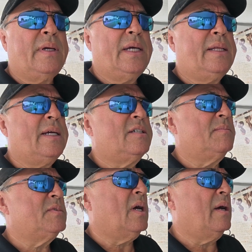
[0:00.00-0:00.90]
it takes
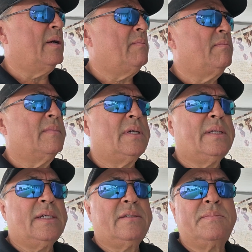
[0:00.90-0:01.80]
some time. It
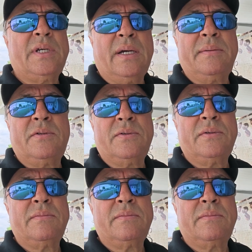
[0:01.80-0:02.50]
takes some time to